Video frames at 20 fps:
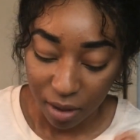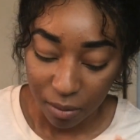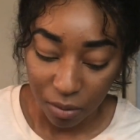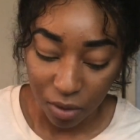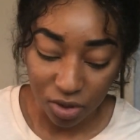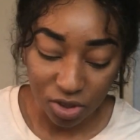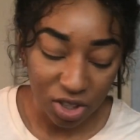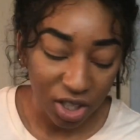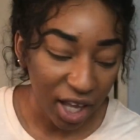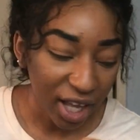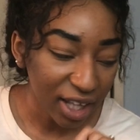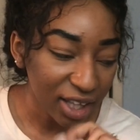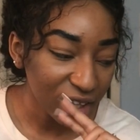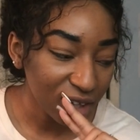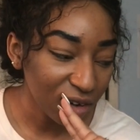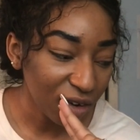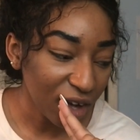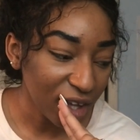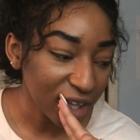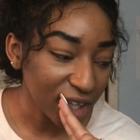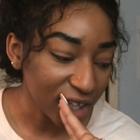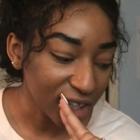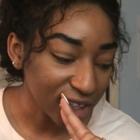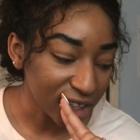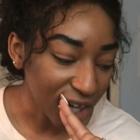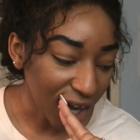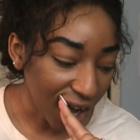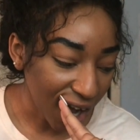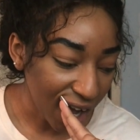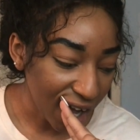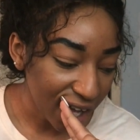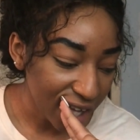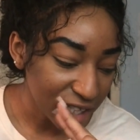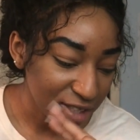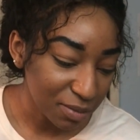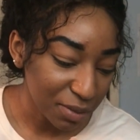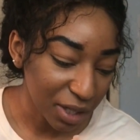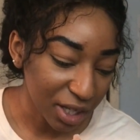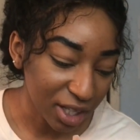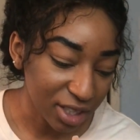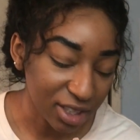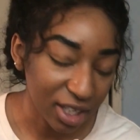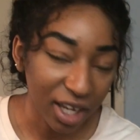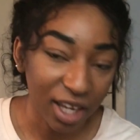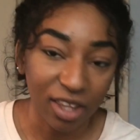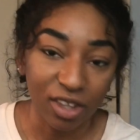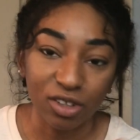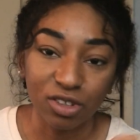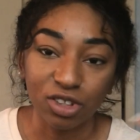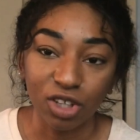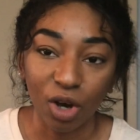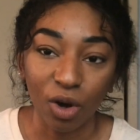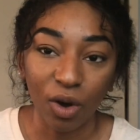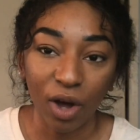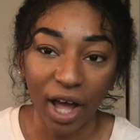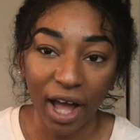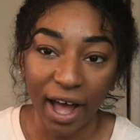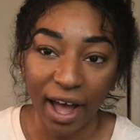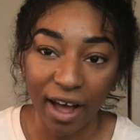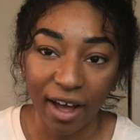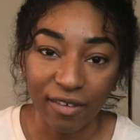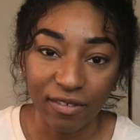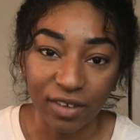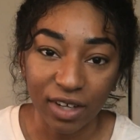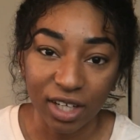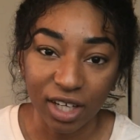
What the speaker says: Most likely why they're not is because they either don't have